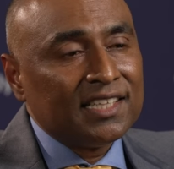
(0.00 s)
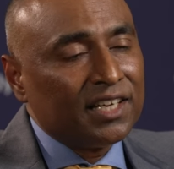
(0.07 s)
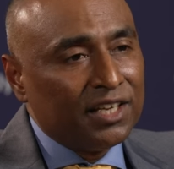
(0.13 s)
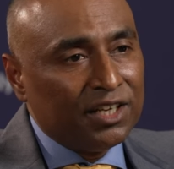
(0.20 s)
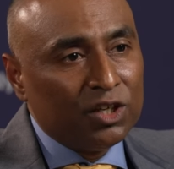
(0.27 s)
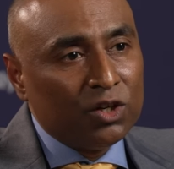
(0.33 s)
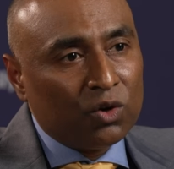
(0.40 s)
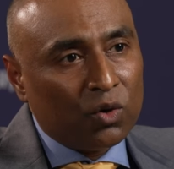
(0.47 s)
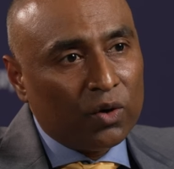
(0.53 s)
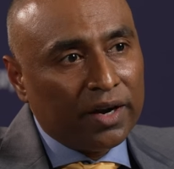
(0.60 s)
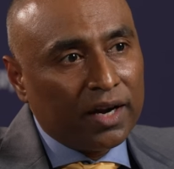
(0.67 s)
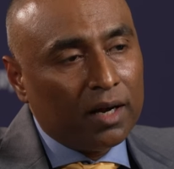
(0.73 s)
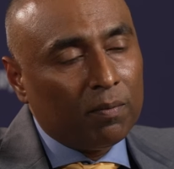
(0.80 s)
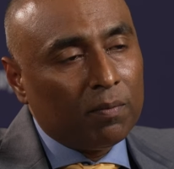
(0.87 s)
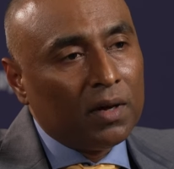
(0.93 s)
a kid
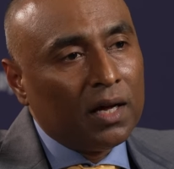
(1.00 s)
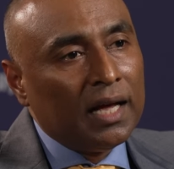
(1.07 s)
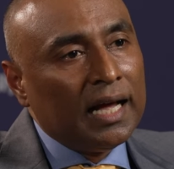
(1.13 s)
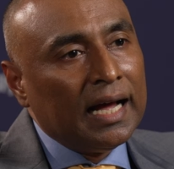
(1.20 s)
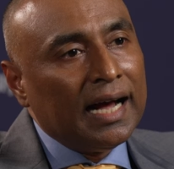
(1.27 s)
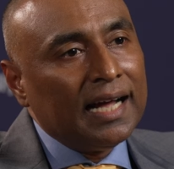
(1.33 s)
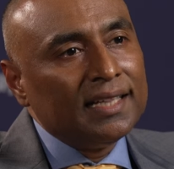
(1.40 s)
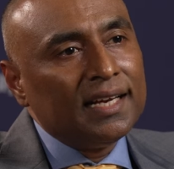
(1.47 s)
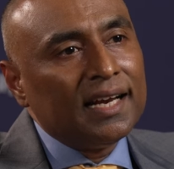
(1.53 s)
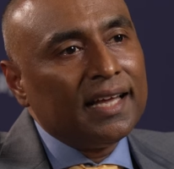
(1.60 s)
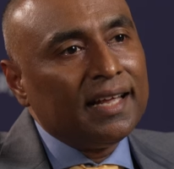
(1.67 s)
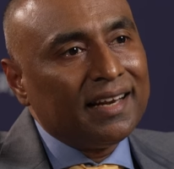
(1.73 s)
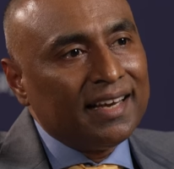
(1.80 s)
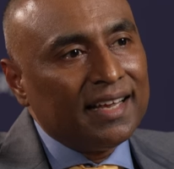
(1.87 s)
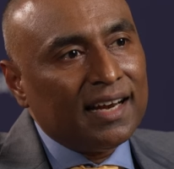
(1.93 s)
growing up. And then
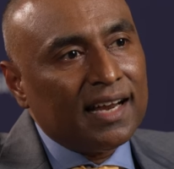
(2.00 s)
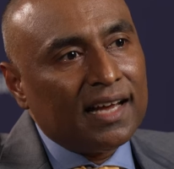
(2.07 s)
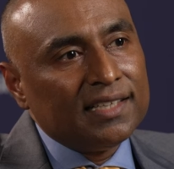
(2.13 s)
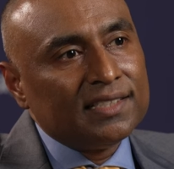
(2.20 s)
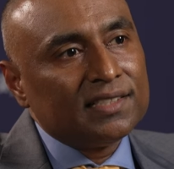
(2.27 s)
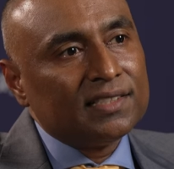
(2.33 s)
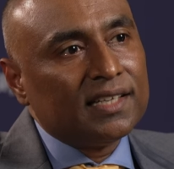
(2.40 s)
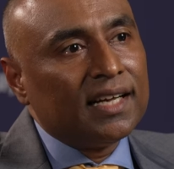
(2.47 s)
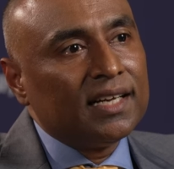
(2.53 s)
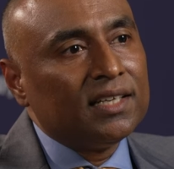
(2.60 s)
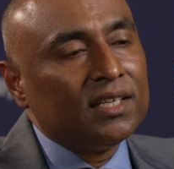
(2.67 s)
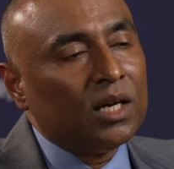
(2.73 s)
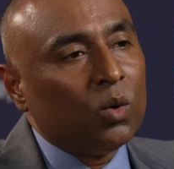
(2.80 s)
I realized that